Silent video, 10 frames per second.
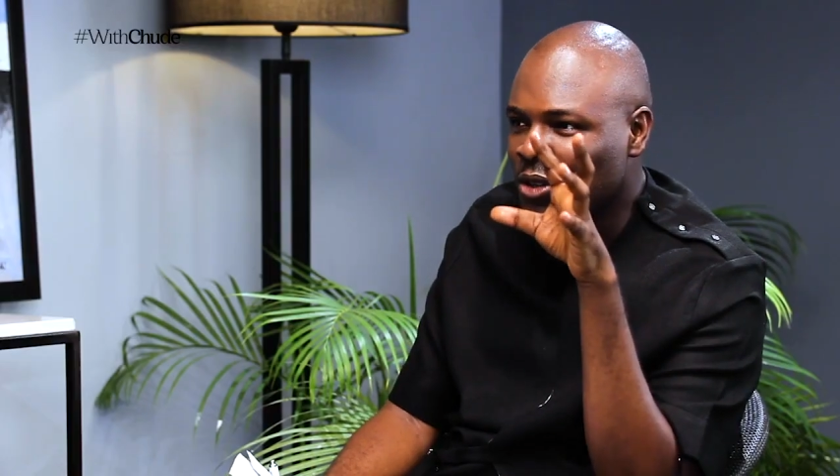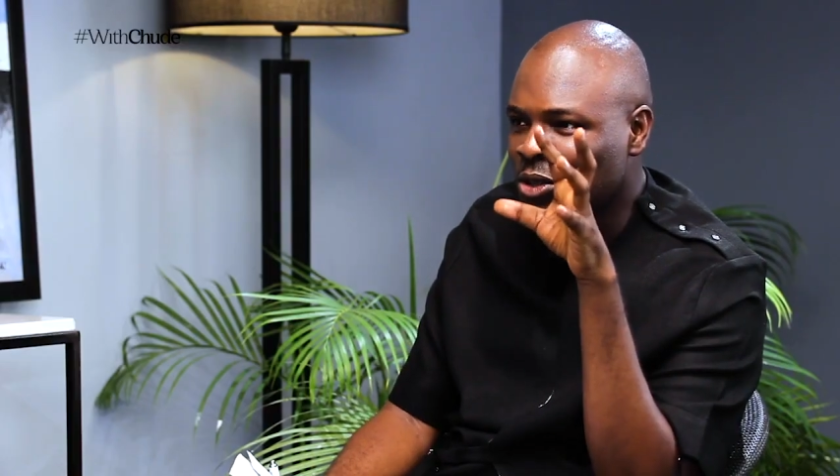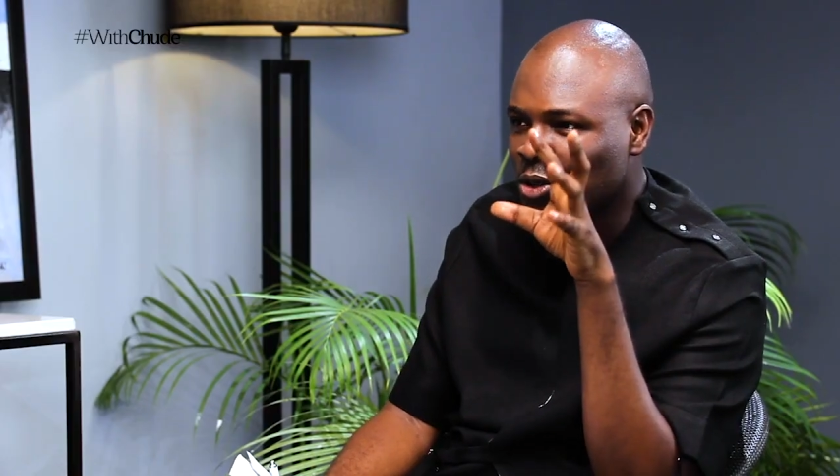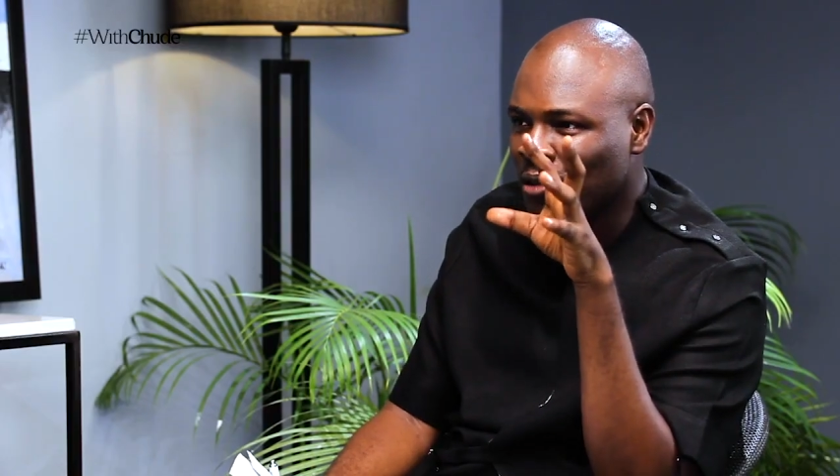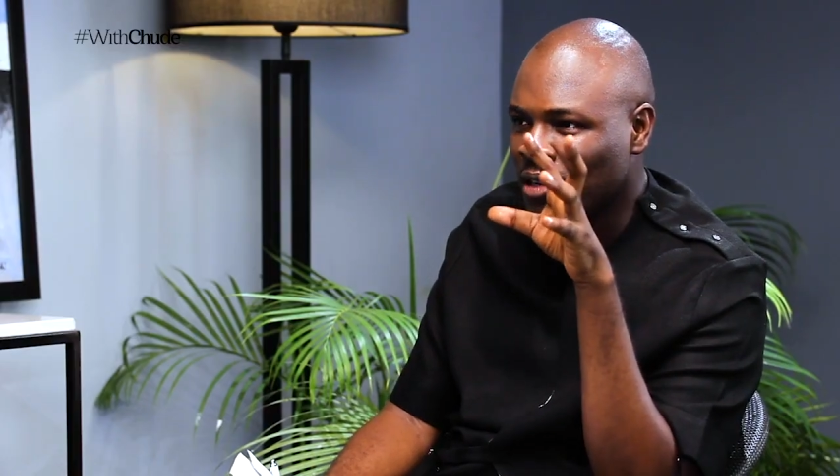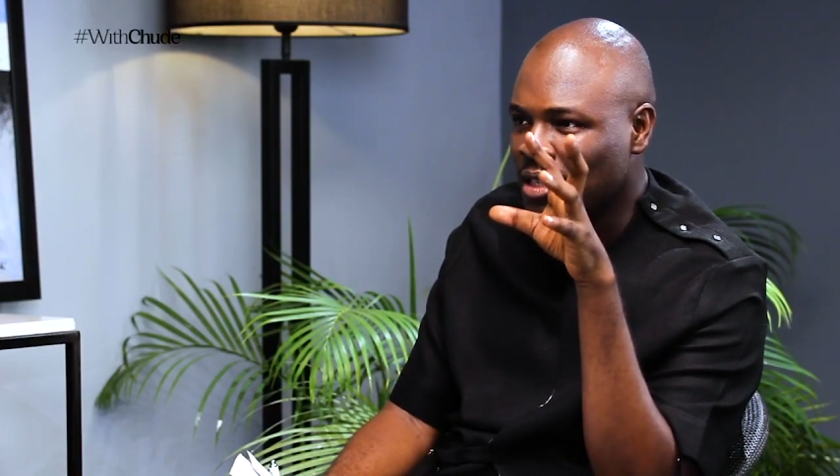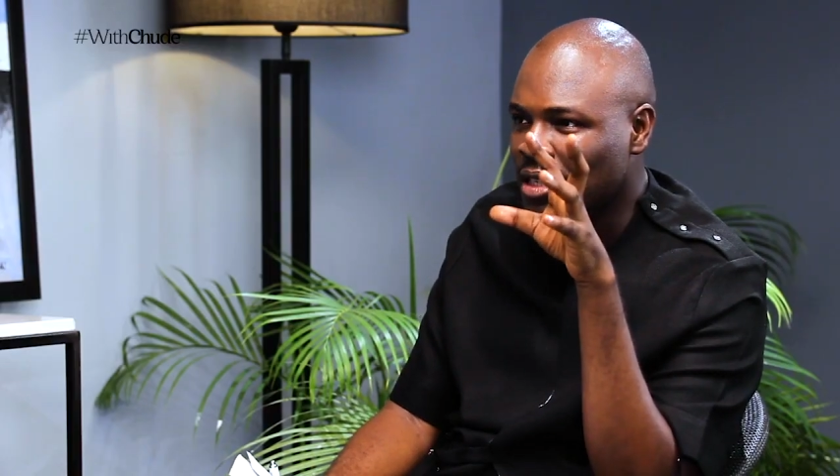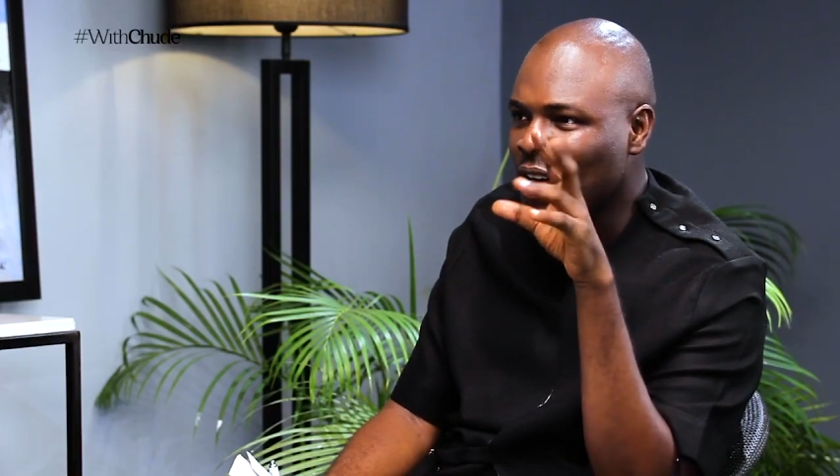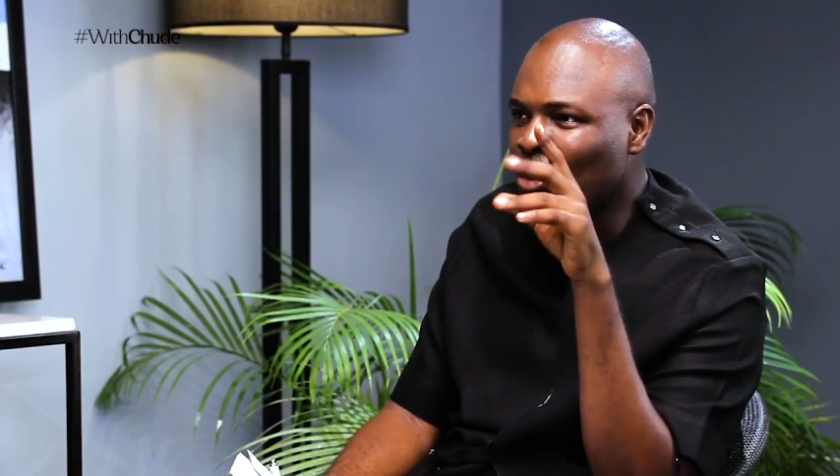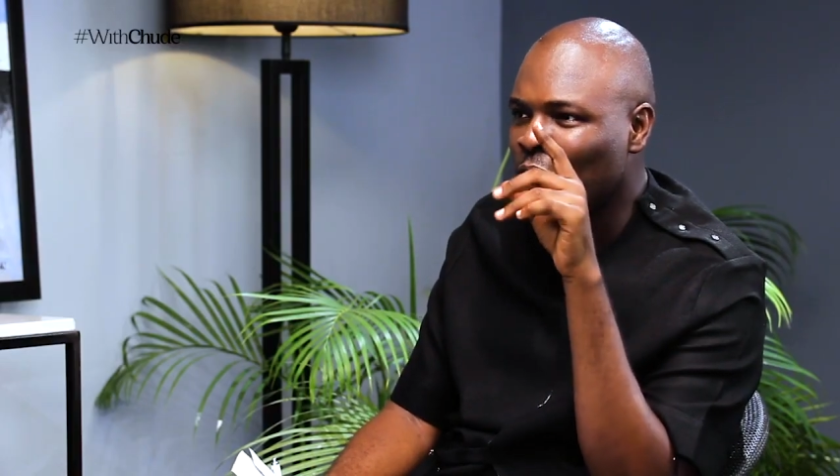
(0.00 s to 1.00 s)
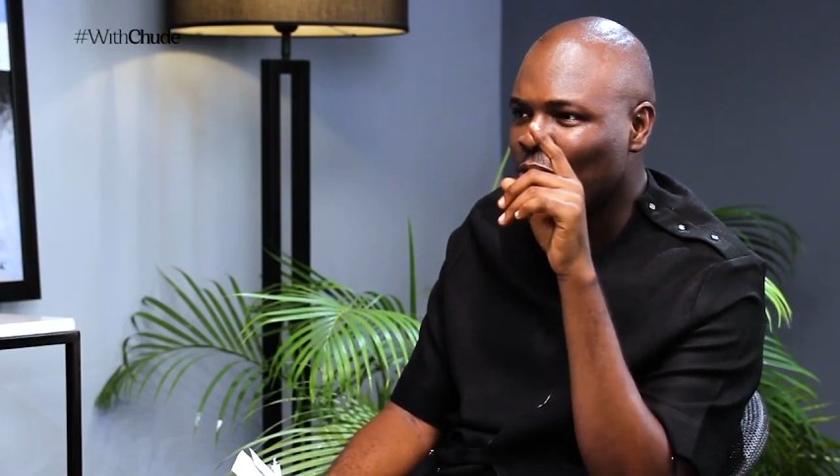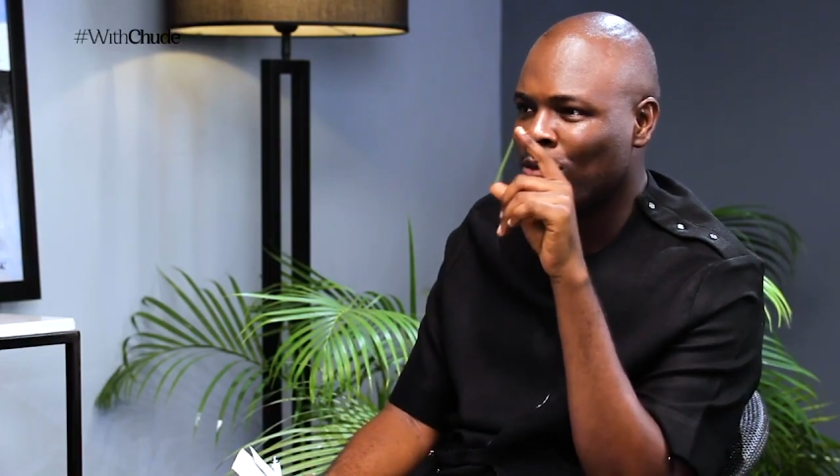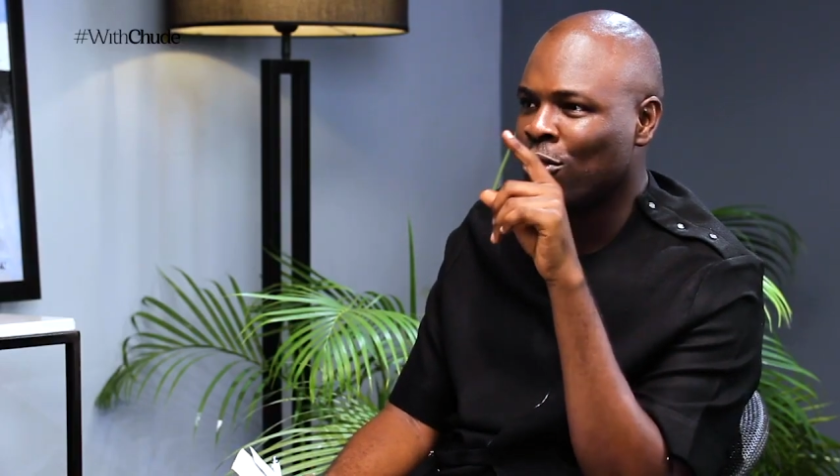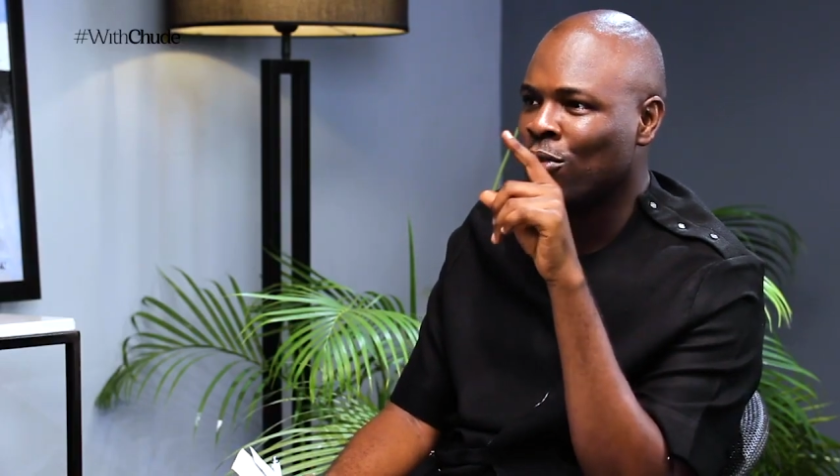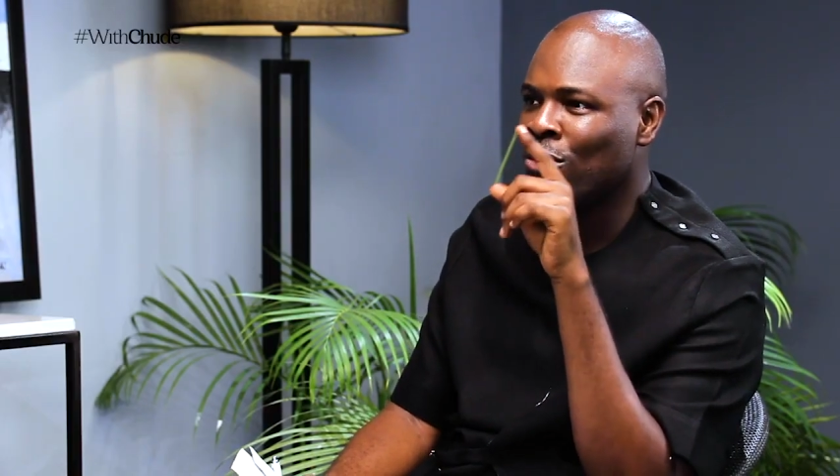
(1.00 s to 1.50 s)
the stories. Did that come
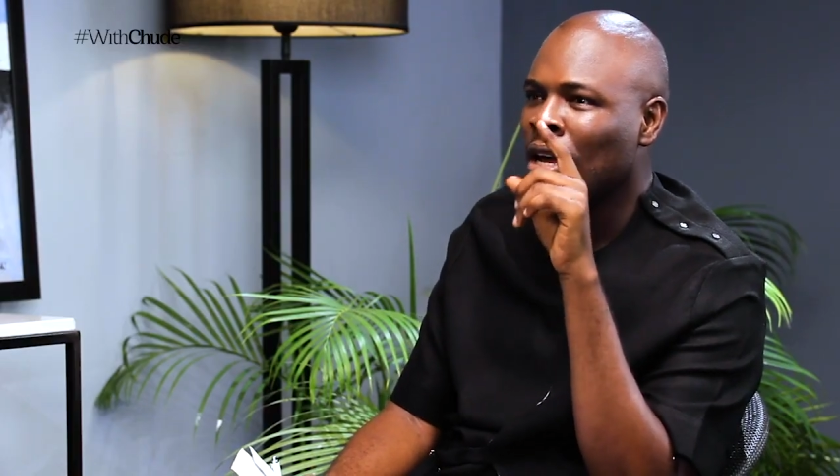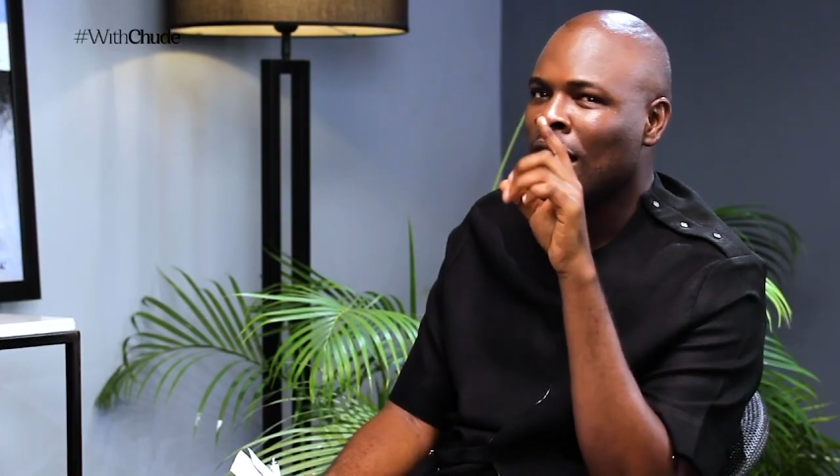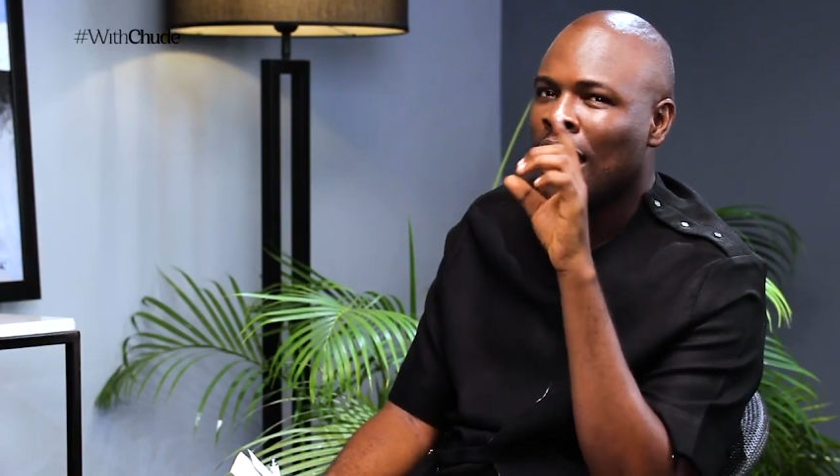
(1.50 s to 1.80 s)
from you?